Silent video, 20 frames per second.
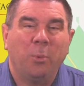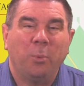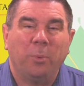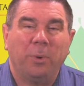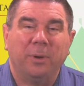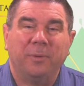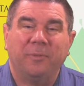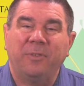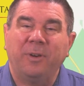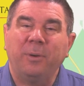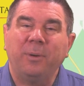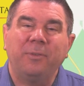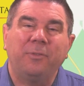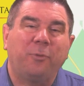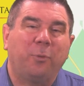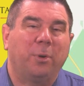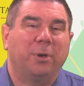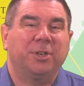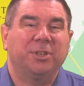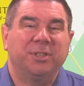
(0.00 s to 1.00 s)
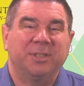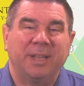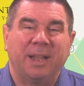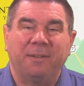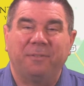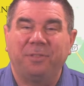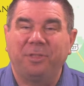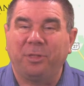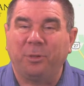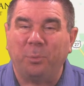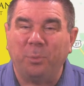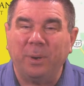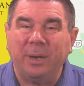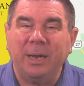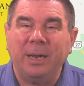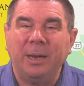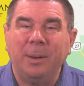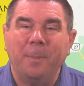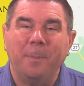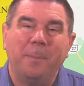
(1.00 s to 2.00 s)
we're very fortunate to have
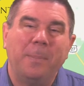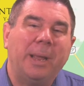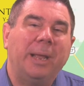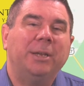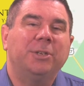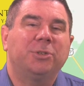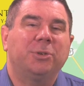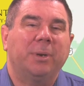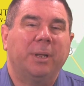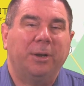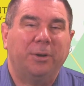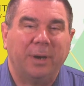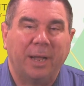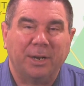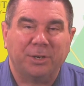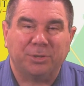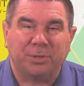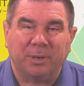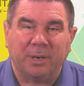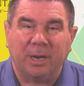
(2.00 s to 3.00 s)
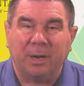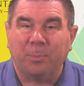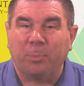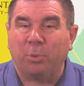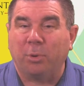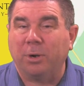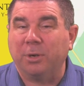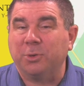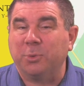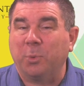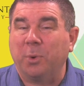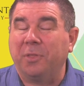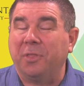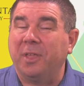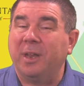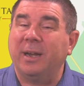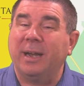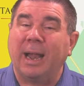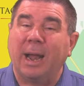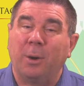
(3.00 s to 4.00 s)
3 major international airports
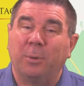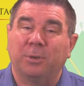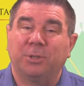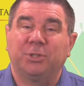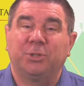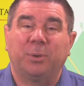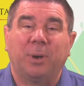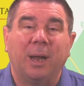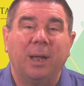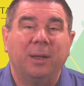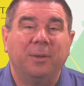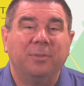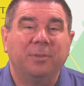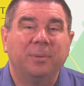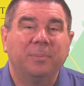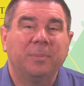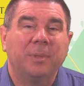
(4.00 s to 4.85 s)
within an hour's drive.